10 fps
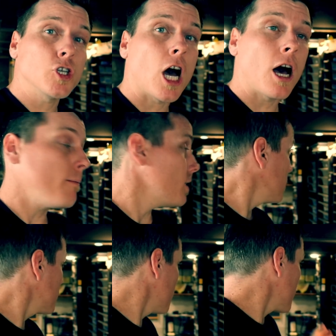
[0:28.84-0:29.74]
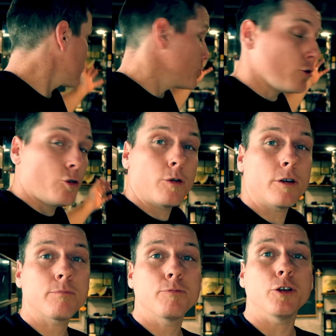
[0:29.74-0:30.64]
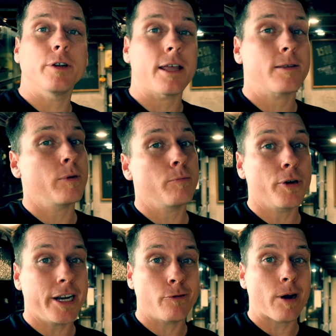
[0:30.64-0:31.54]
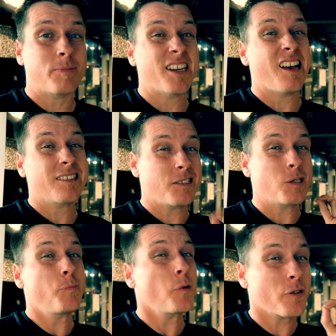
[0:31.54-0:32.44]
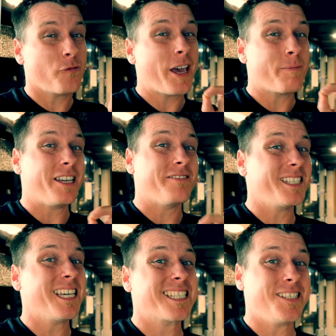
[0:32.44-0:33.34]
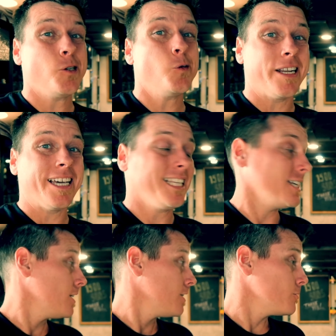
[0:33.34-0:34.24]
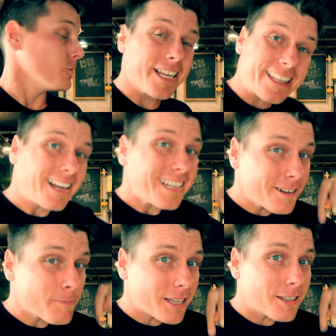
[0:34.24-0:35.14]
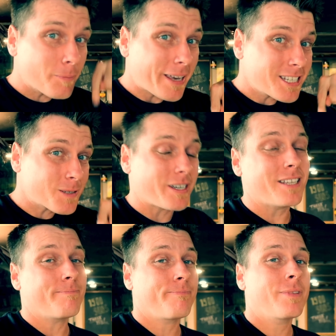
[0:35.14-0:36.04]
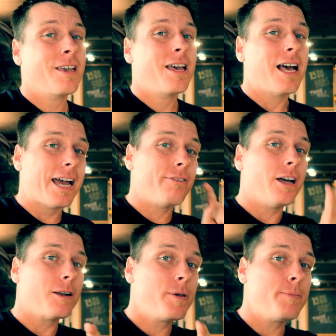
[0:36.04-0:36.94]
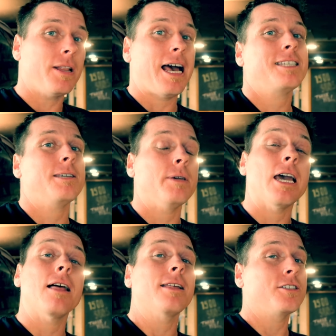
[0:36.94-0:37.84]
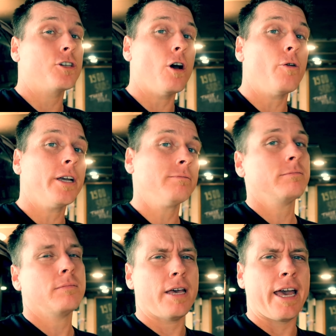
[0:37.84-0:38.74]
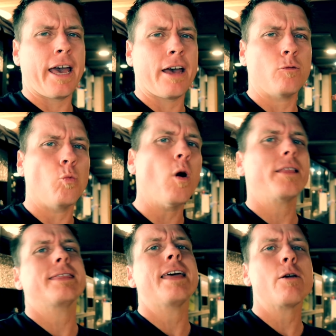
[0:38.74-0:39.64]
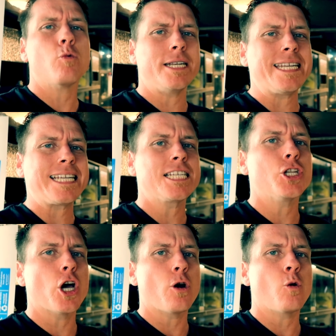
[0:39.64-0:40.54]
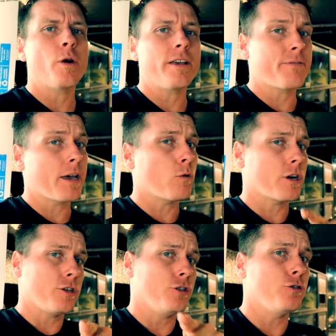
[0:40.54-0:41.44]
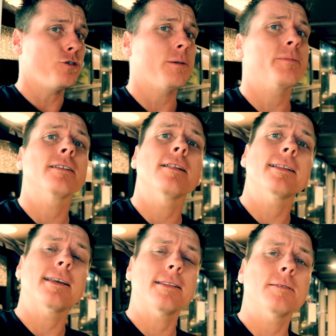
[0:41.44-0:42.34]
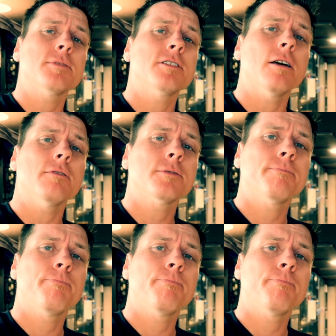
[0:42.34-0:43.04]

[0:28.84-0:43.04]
job to pursue doing nothing but breeding reptiles and support a family of 6 doing it, right down here in my little basement, I have a lot of people asking me how that's going and what they would need to know if they wanted to do something like that themselves.